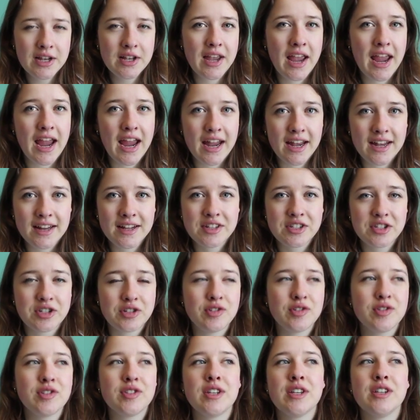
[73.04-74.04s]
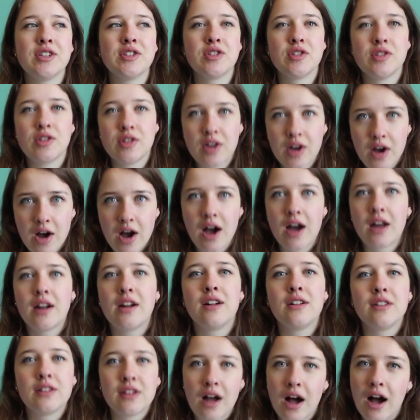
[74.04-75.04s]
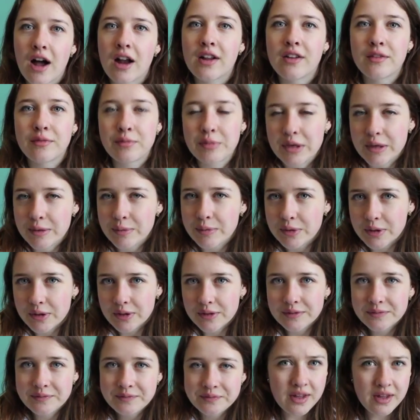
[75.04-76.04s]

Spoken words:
80 students is not a lot of people.